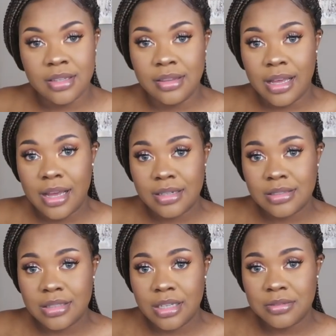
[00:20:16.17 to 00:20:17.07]
A lot
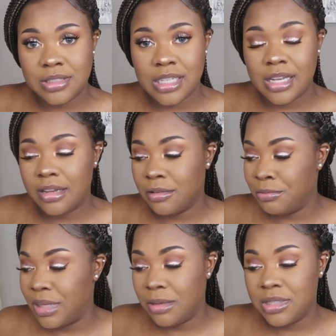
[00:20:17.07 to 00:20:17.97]
of stuff,
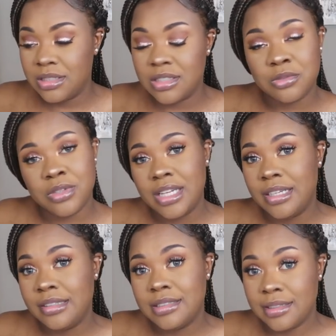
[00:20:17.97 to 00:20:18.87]
child. Baby is just
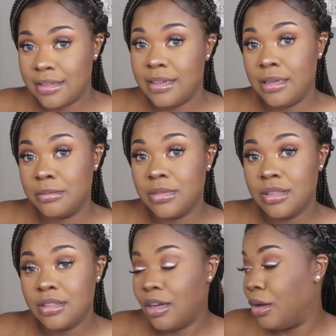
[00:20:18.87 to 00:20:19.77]
ready to come,
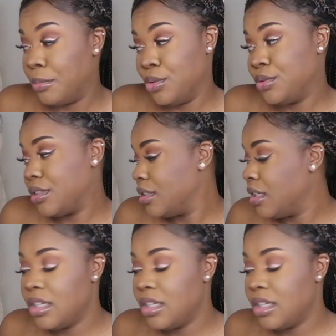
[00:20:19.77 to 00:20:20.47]
almost.